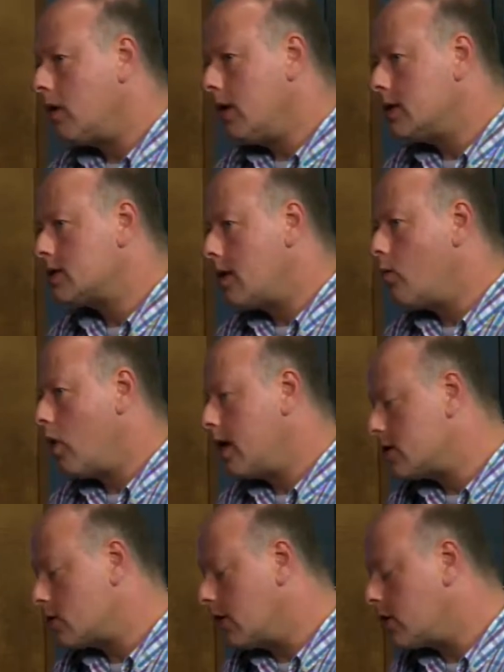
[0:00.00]
in some
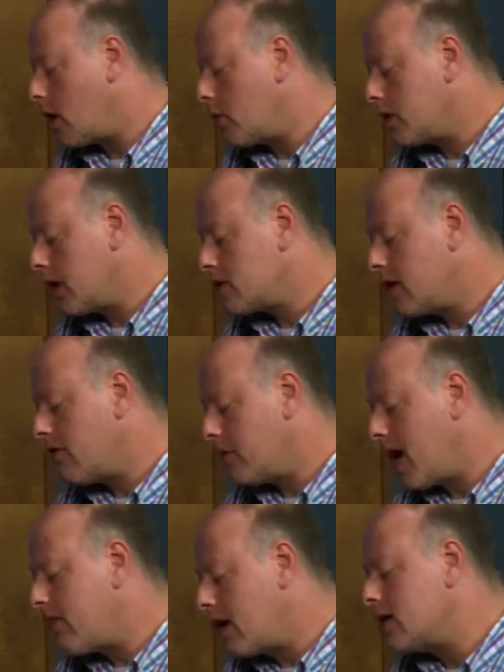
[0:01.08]
ways or interpretation of it,
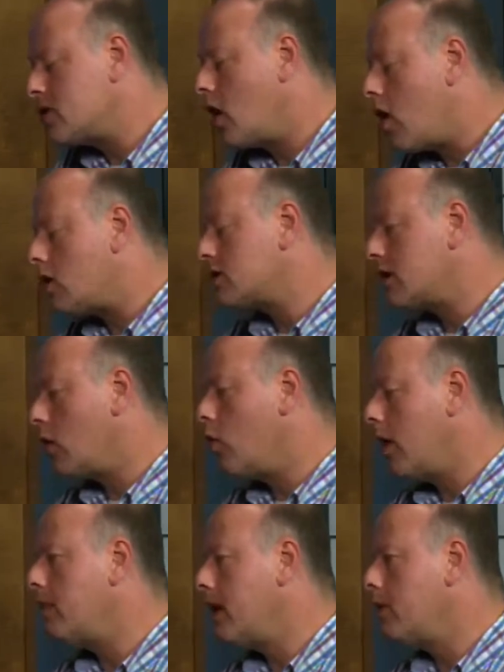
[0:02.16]
but I think it's also
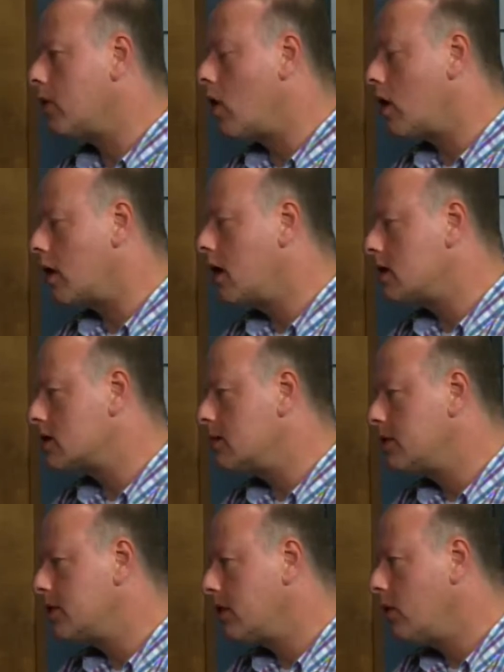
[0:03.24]
what people are
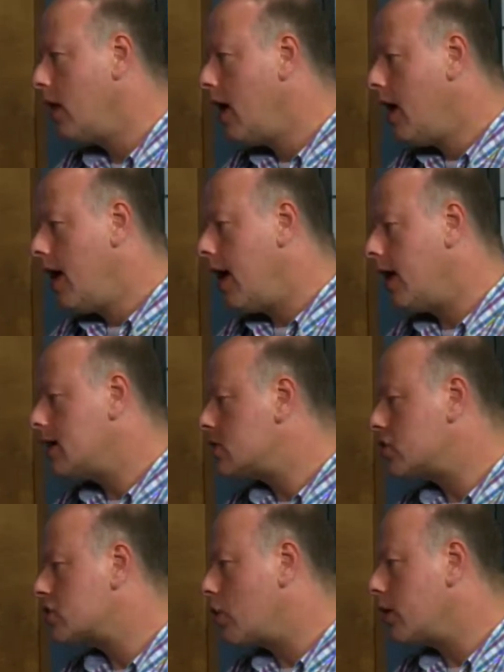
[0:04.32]
accustomed to, and
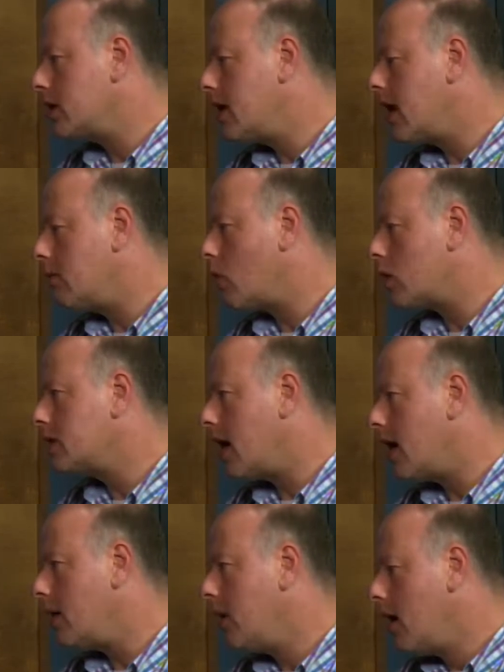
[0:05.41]
it's just going to take more
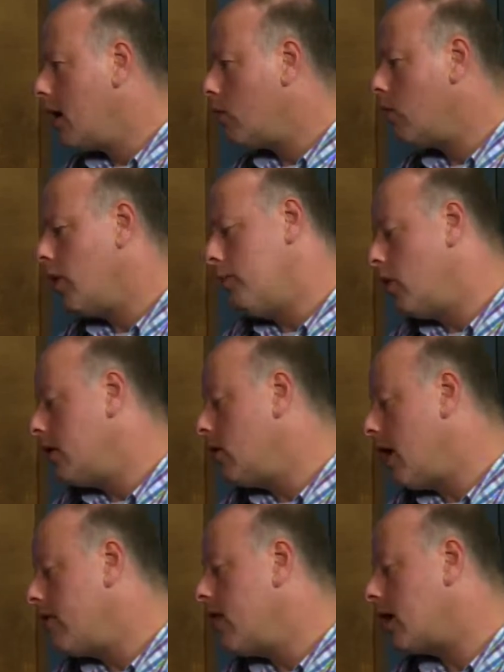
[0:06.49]
time. But when you
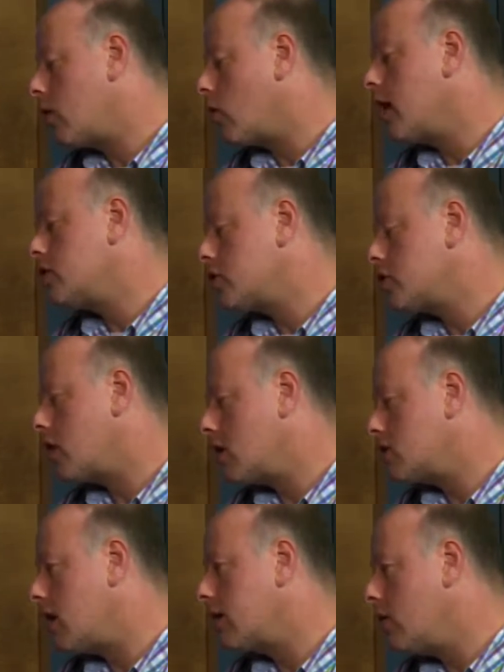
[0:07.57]
have that courageous
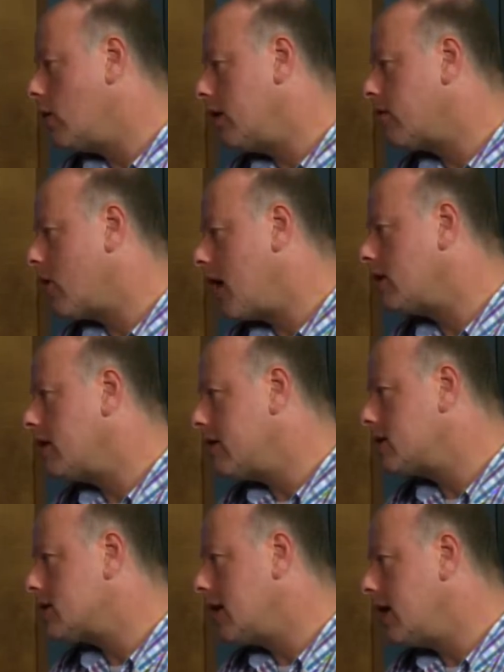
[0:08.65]
church like the one in Franklin
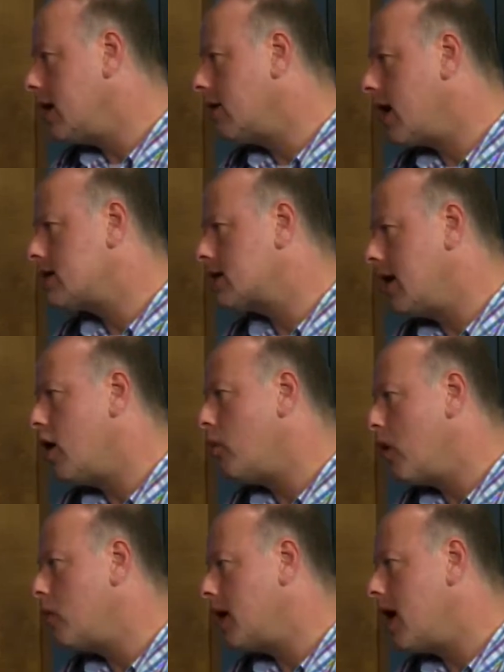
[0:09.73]
that's leading, that's going to
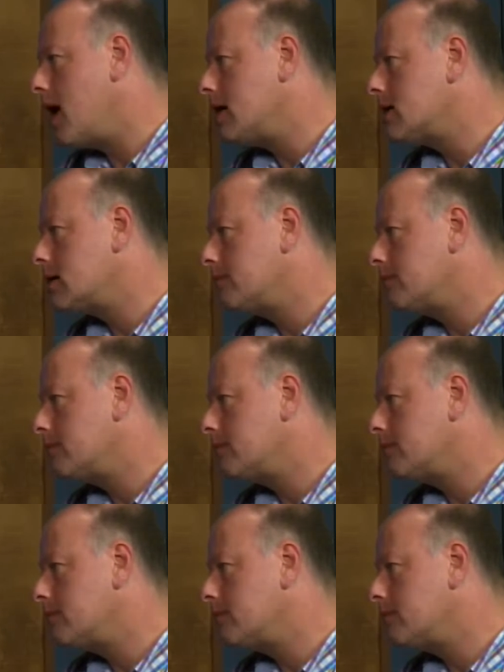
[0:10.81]
help open eyes